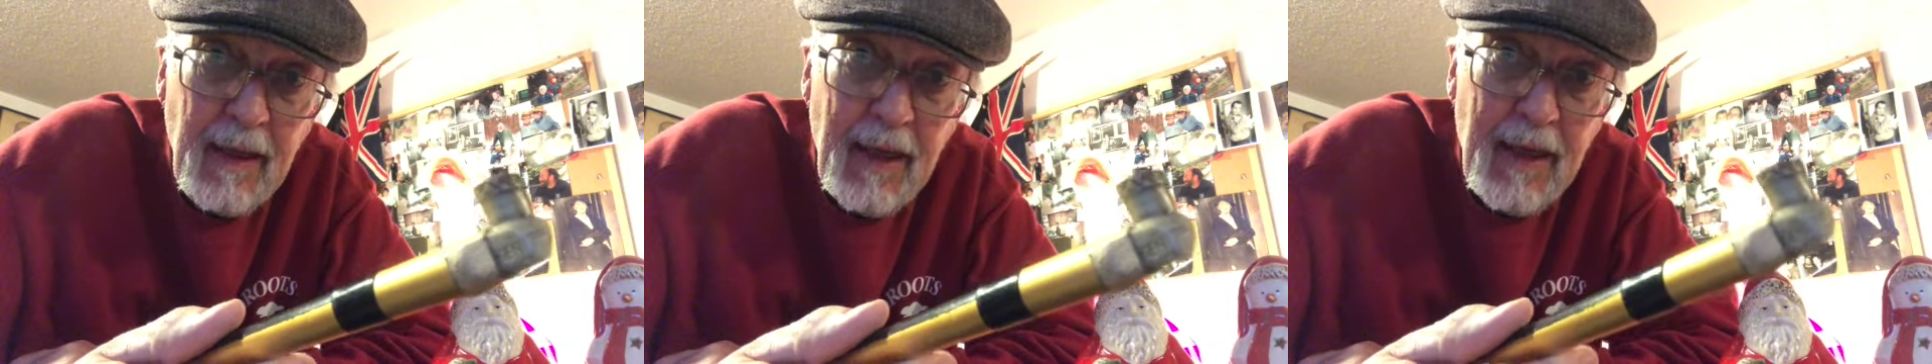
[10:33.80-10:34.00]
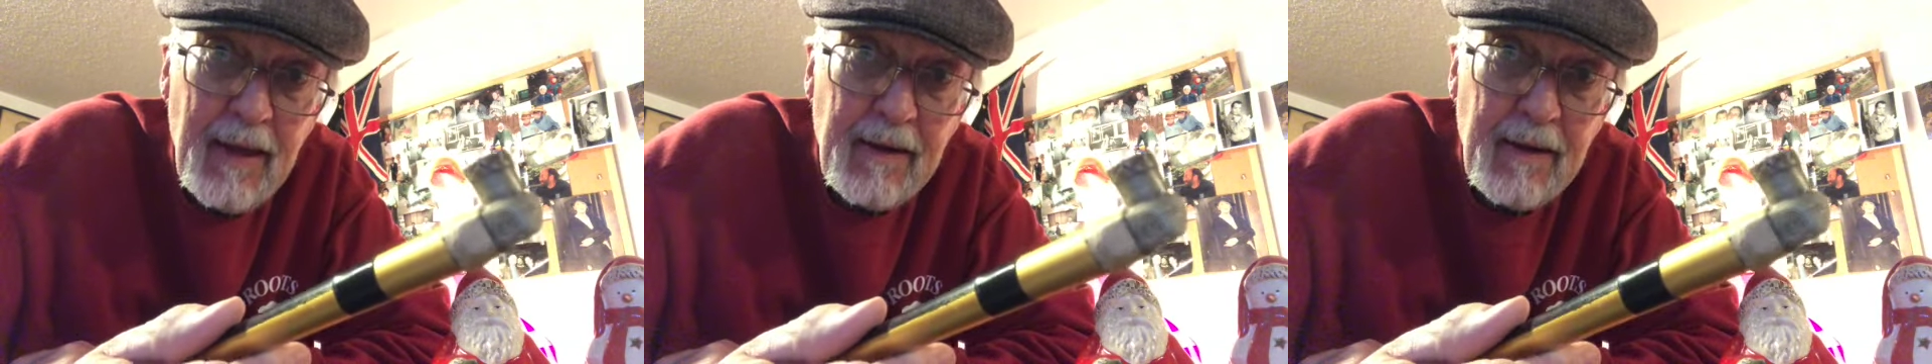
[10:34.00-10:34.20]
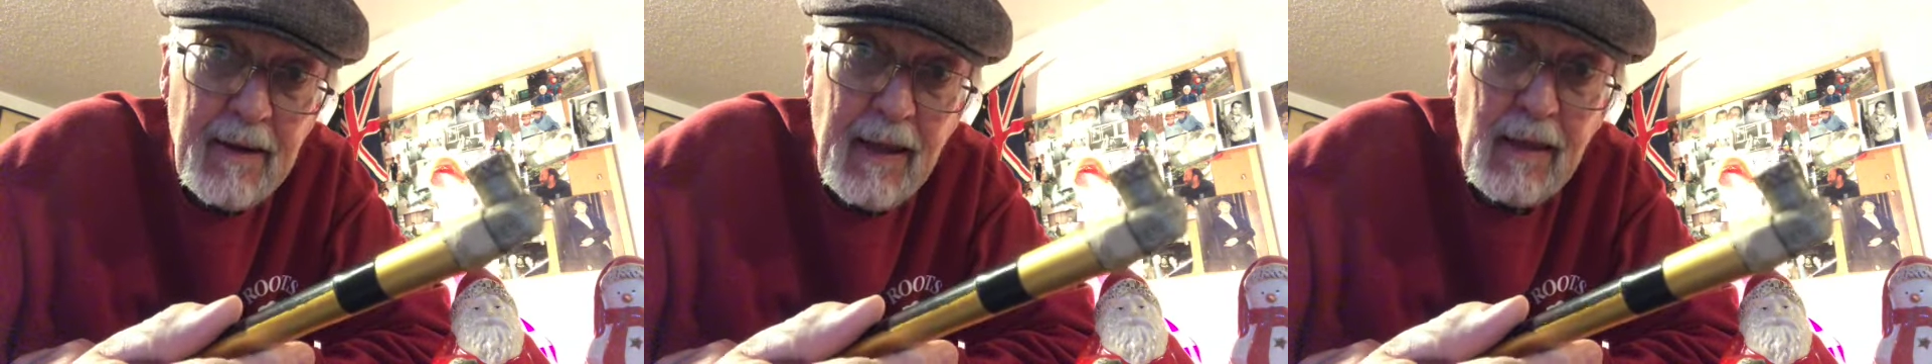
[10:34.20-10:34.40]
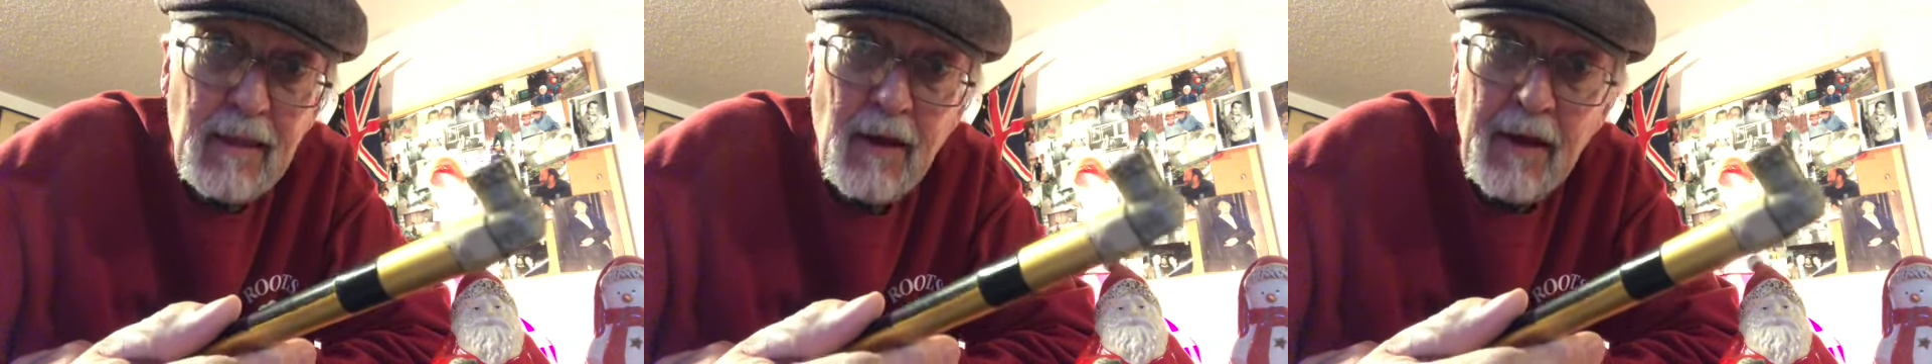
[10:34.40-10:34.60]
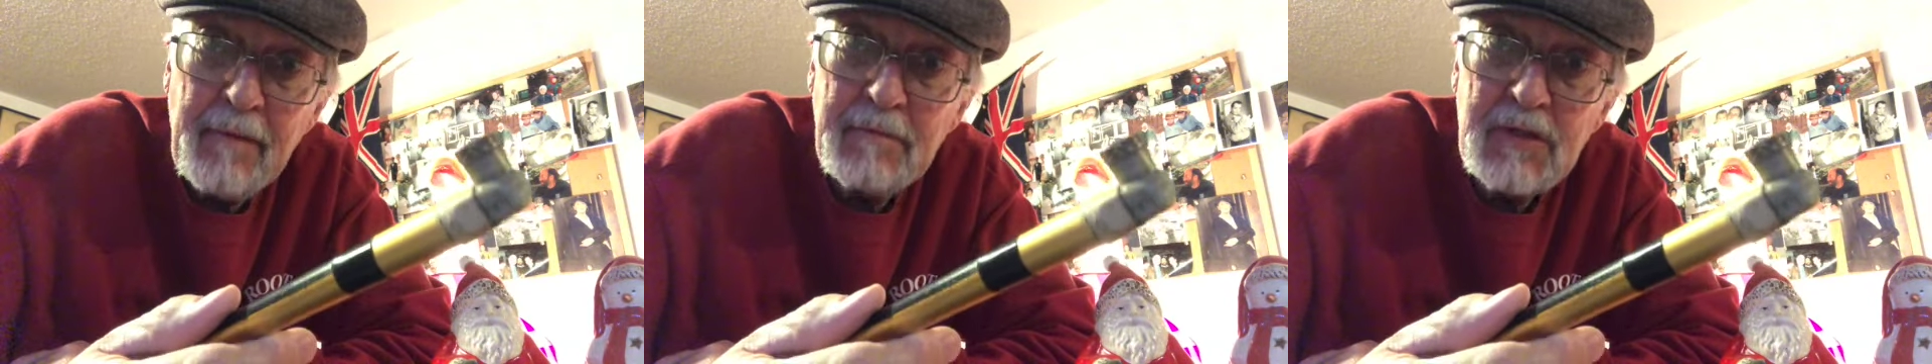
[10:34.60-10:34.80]
And he
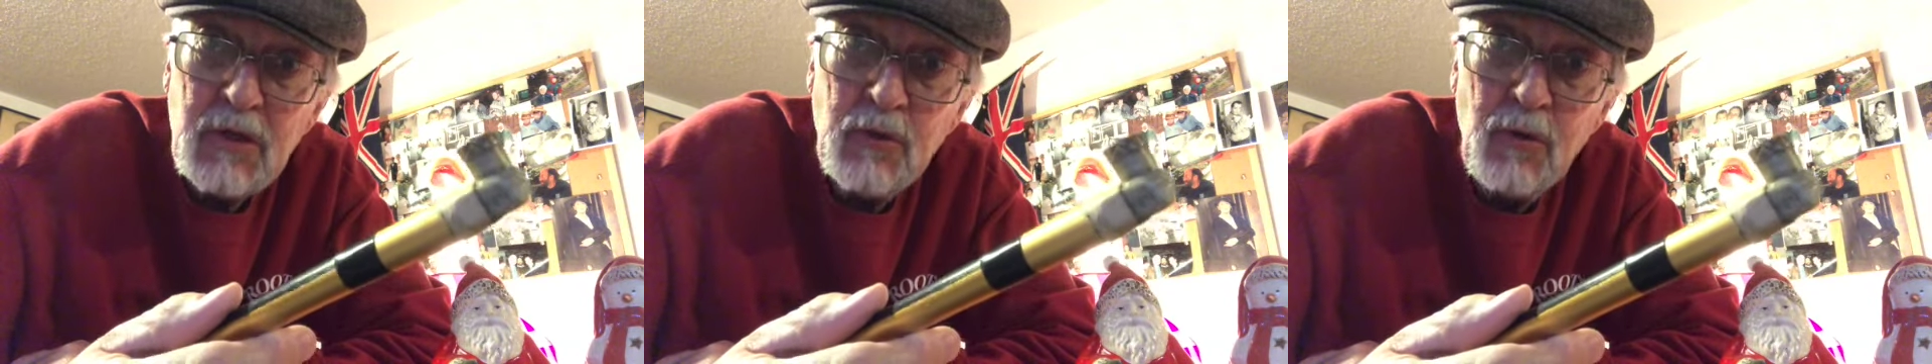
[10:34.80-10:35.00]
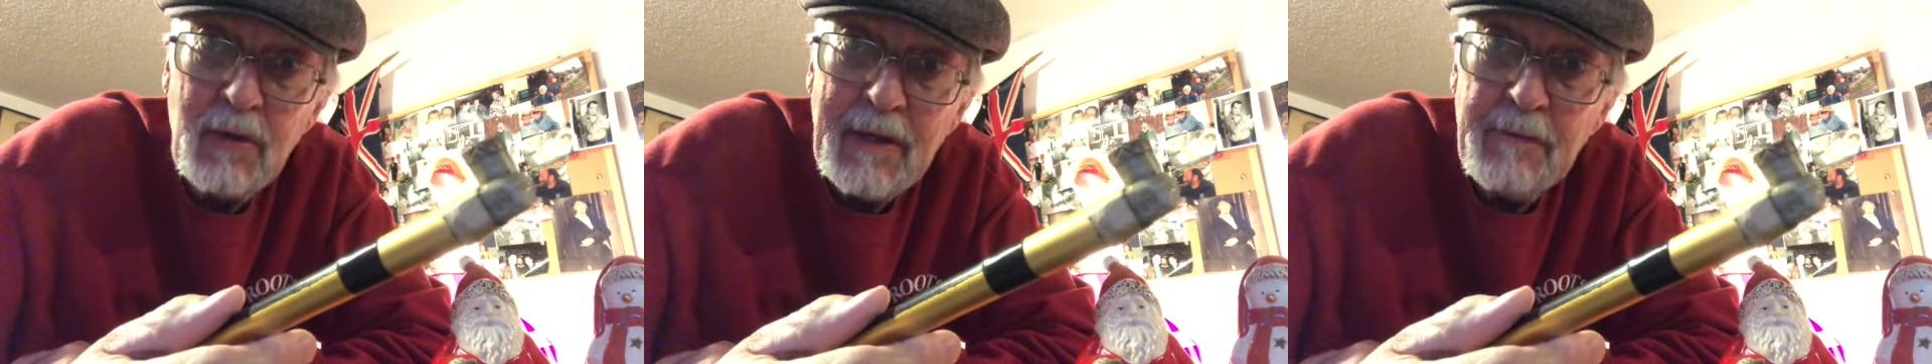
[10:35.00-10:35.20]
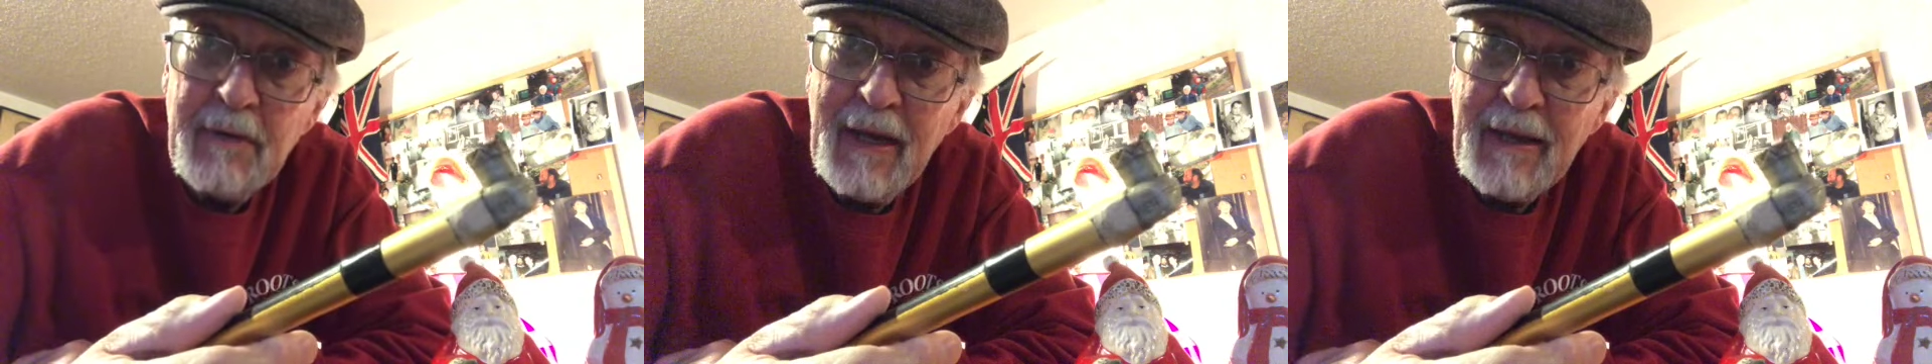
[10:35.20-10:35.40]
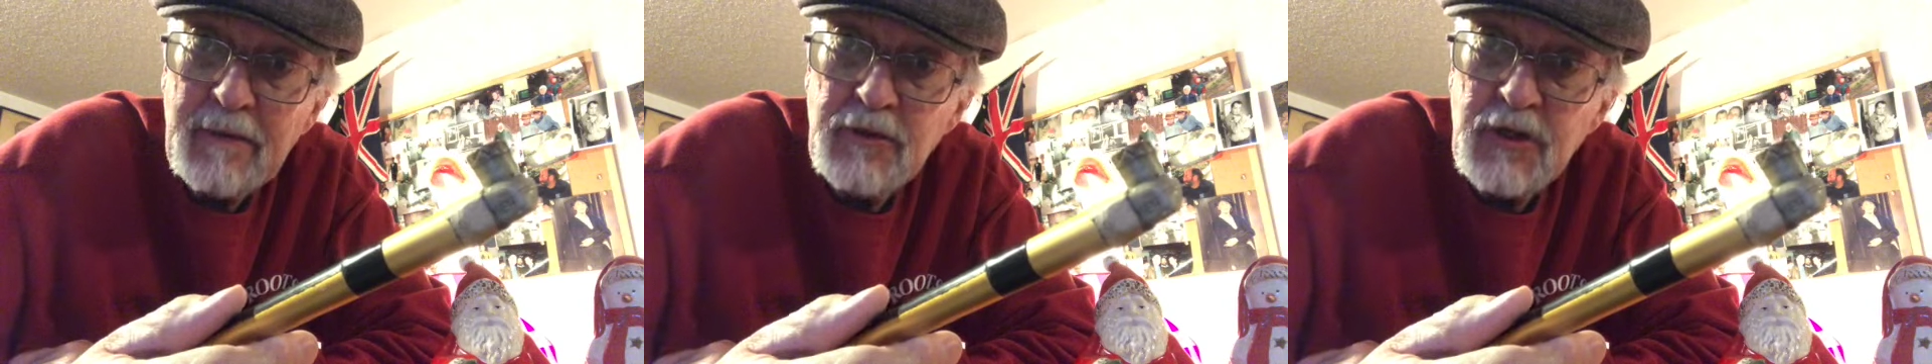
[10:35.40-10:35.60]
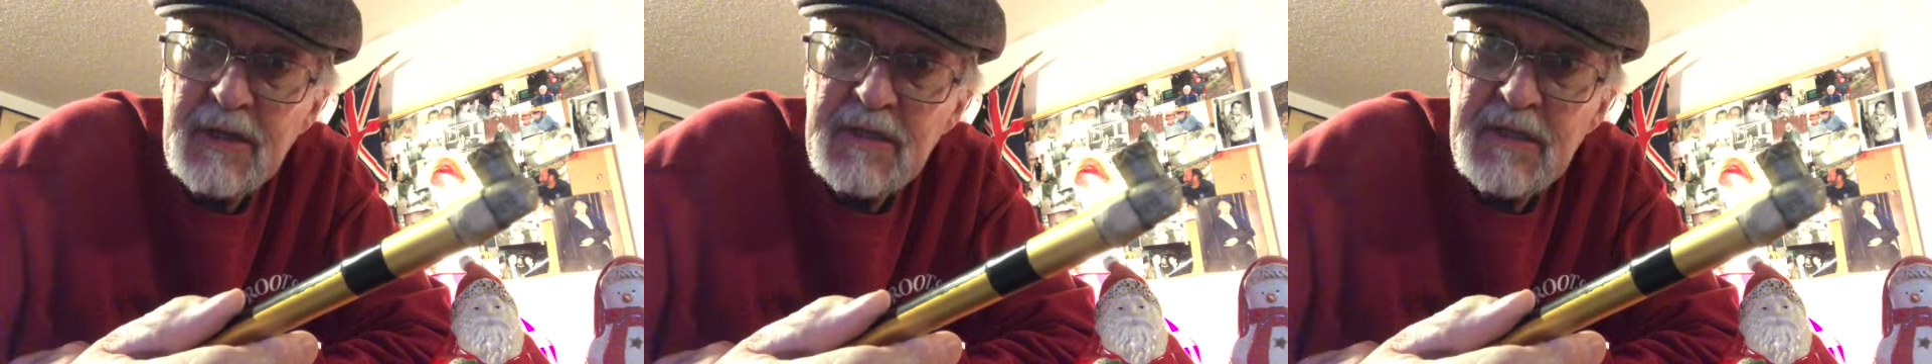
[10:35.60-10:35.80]
thought it was cool that we
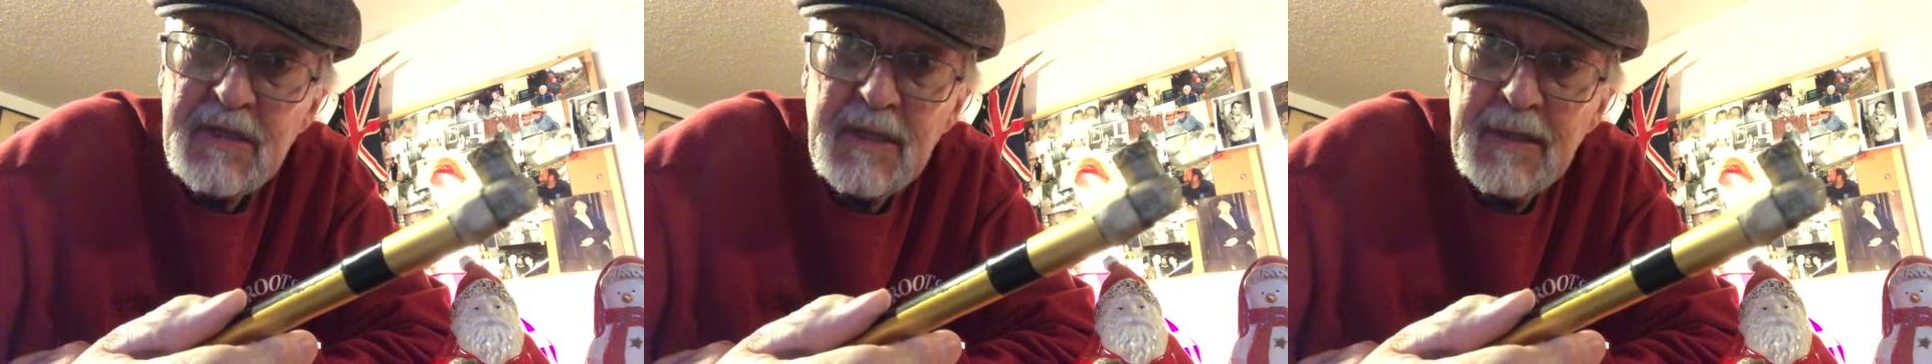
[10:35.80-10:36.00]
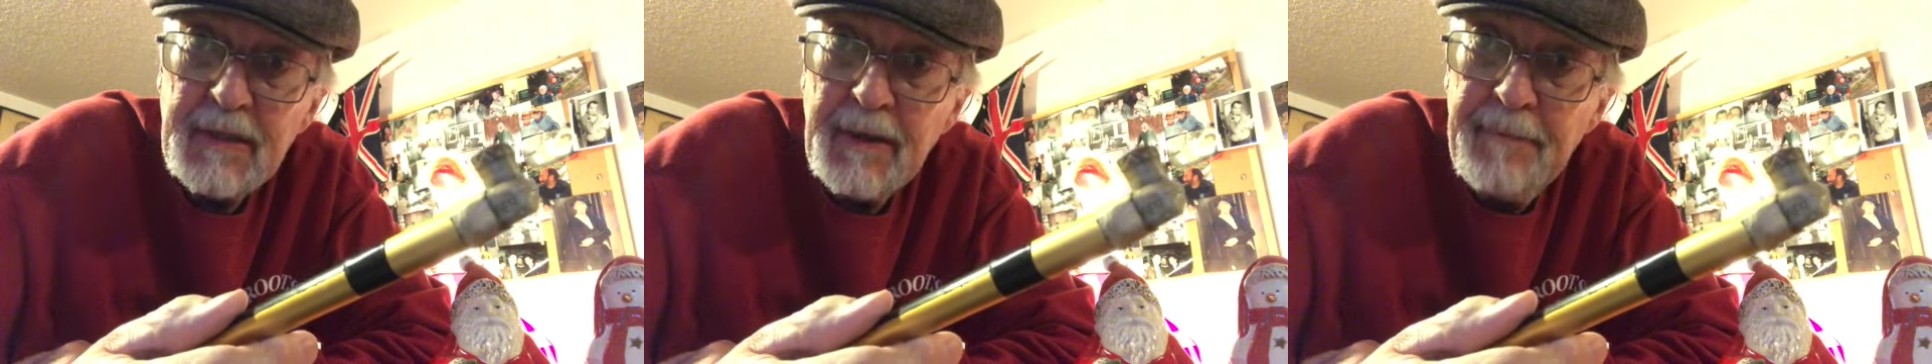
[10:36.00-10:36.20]
could just